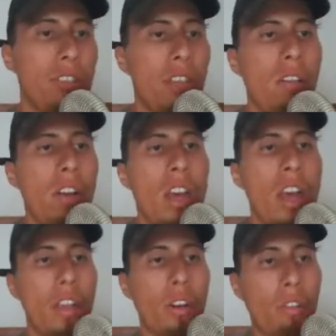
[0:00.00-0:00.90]
So
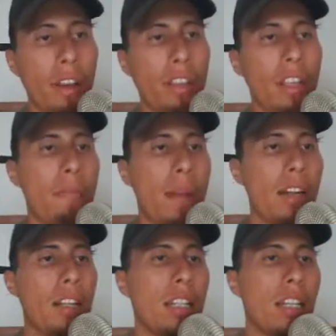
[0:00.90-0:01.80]
the great thing
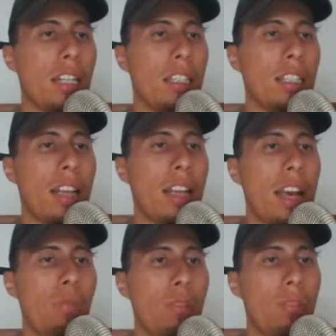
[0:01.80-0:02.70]
about it is
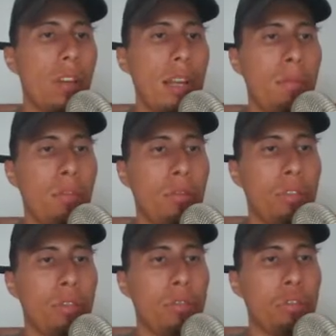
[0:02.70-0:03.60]
that we were able
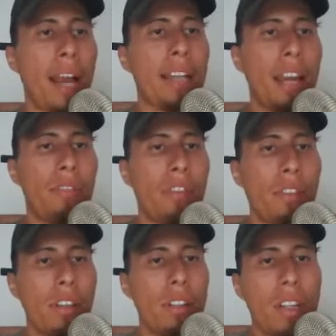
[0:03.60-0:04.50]
to track
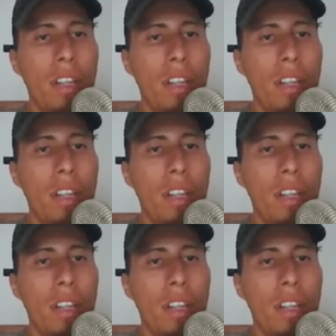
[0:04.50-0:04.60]
everything.